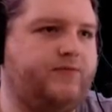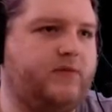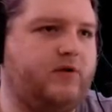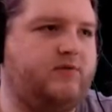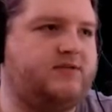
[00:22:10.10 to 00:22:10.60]

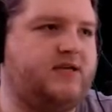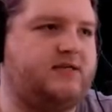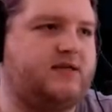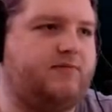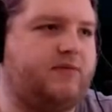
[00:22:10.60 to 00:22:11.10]
It would say
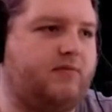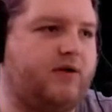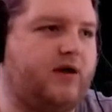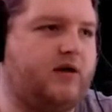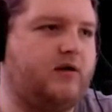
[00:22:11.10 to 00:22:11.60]
something
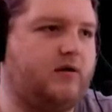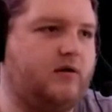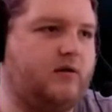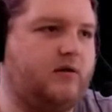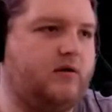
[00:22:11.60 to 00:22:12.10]
about it.
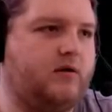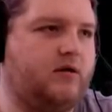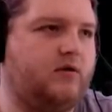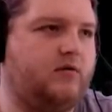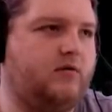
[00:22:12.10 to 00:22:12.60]

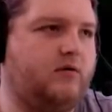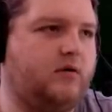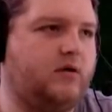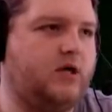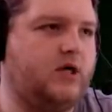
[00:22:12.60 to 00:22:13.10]
No.
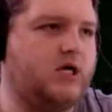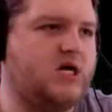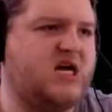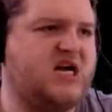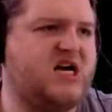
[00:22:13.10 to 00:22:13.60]

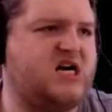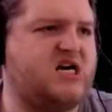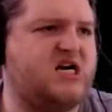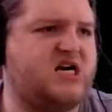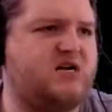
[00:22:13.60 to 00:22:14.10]
A
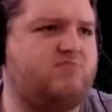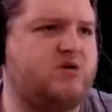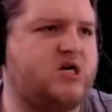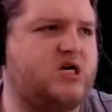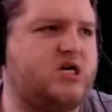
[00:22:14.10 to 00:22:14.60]

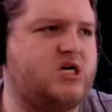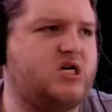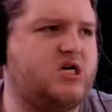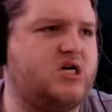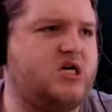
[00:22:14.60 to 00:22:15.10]
hammer.
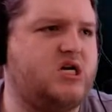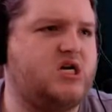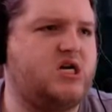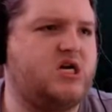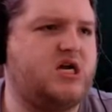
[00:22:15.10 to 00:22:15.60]

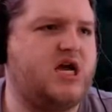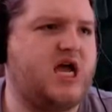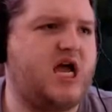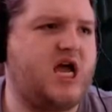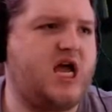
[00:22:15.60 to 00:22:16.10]

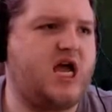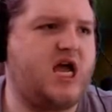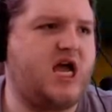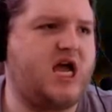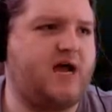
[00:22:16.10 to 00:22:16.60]

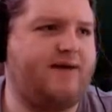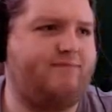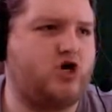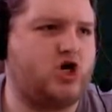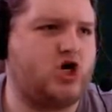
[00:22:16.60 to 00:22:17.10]

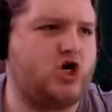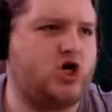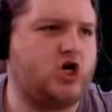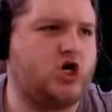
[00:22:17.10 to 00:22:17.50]
Hammer.